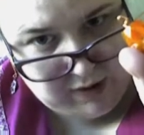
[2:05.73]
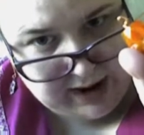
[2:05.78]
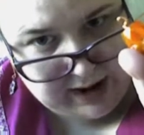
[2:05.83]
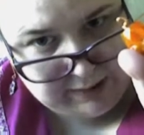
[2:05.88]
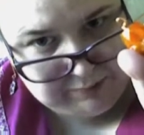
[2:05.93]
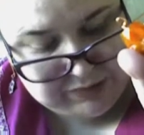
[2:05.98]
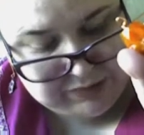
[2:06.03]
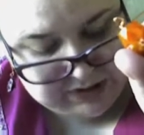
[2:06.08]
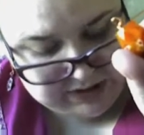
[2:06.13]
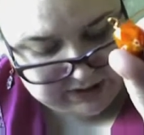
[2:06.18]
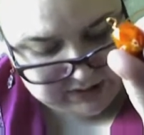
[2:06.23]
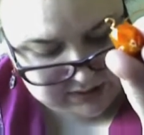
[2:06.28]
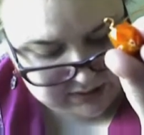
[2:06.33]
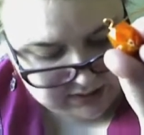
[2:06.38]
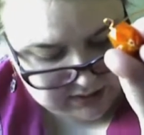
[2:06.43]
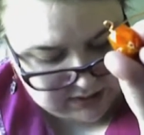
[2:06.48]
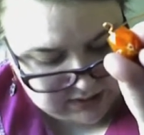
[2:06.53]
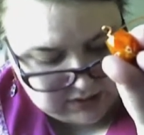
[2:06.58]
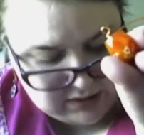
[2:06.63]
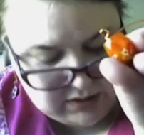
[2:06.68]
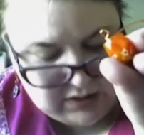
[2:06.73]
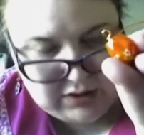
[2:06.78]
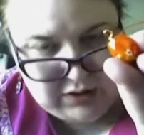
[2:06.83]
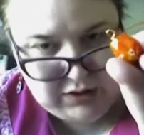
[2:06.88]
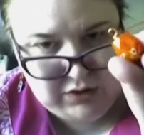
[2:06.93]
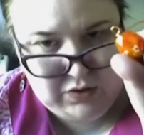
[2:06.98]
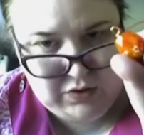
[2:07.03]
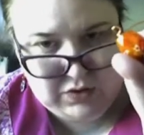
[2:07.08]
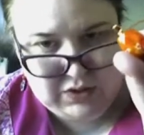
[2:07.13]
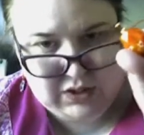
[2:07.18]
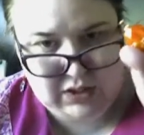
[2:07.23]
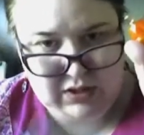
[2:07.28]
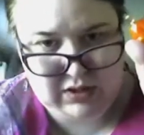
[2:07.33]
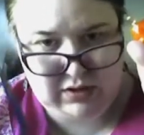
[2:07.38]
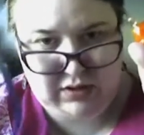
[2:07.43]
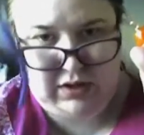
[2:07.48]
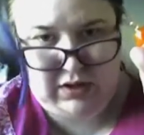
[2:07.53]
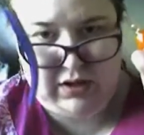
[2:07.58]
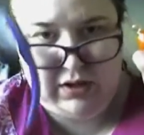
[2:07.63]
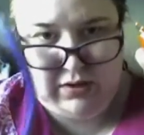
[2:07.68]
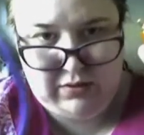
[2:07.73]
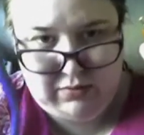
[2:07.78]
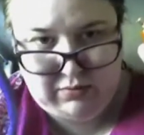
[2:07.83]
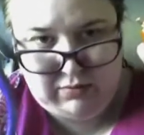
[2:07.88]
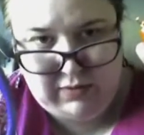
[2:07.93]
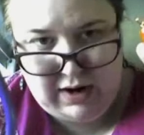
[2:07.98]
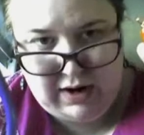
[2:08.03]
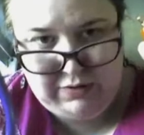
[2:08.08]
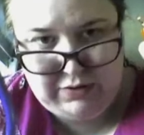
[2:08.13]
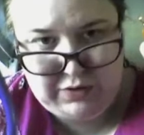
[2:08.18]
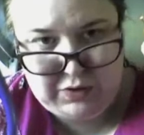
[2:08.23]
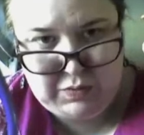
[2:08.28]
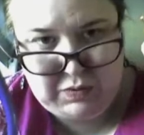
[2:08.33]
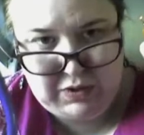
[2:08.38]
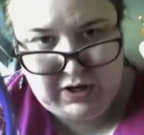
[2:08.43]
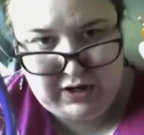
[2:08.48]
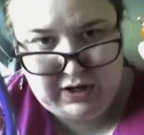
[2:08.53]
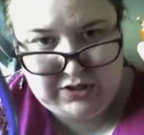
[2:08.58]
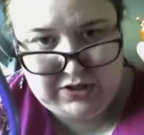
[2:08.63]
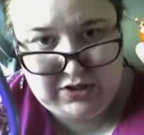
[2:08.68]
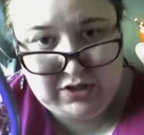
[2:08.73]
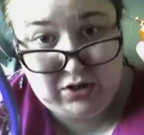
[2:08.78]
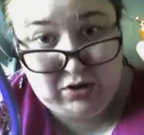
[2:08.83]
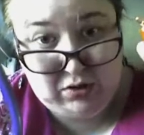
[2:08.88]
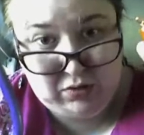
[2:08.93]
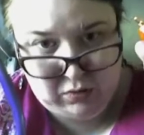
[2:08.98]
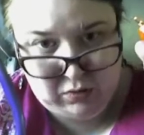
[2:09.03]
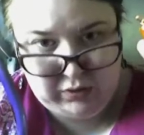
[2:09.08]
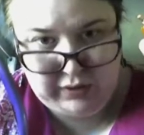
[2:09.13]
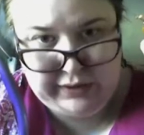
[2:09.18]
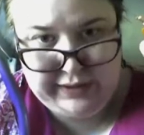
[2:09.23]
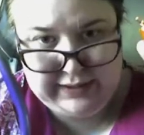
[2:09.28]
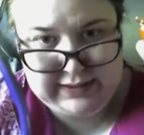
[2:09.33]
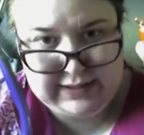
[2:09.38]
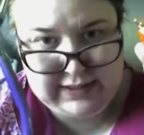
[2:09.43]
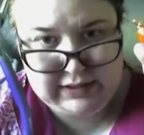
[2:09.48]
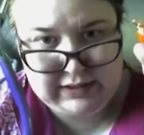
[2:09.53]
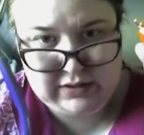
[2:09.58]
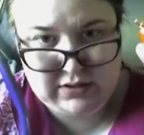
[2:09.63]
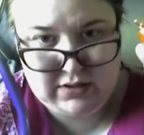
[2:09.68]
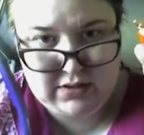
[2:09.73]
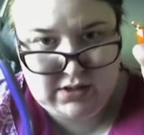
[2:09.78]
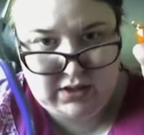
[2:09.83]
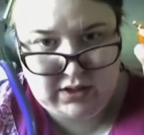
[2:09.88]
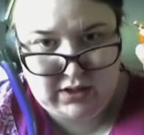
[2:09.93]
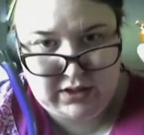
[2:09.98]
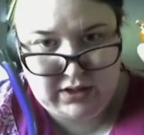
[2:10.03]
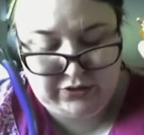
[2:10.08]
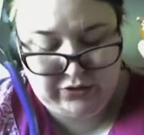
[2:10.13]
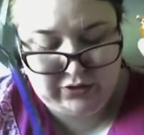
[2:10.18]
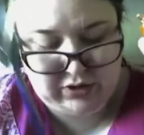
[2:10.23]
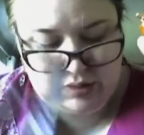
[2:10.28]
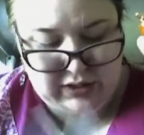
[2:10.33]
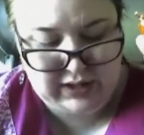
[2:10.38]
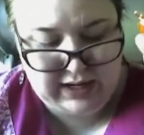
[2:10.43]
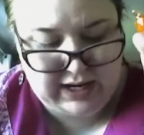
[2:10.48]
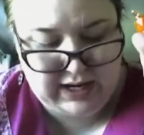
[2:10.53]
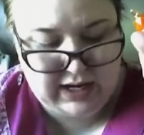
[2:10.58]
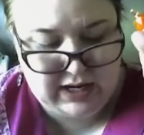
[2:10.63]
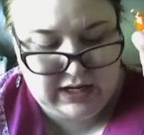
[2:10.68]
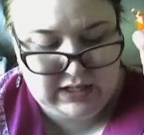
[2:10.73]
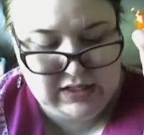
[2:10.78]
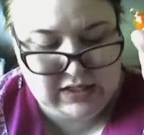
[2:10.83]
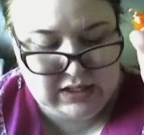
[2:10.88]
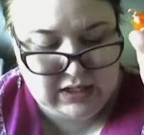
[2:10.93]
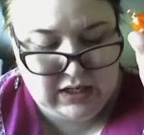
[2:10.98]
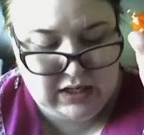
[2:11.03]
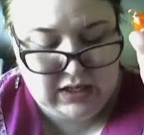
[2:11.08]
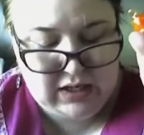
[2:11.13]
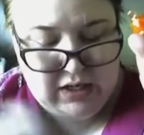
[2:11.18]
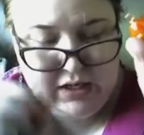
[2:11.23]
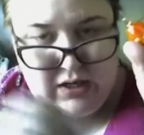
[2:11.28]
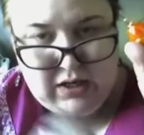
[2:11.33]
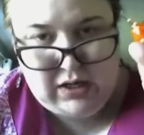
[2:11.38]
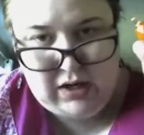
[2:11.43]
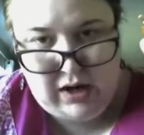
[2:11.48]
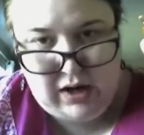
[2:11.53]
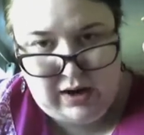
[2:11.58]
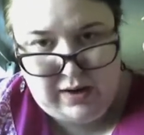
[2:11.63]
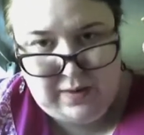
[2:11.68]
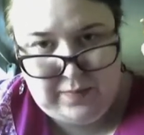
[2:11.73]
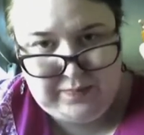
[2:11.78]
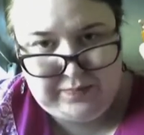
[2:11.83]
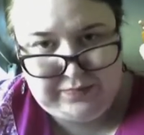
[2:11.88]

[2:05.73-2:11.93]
I just wrapped, using the round nose pliers to hold it. It's like another little hand.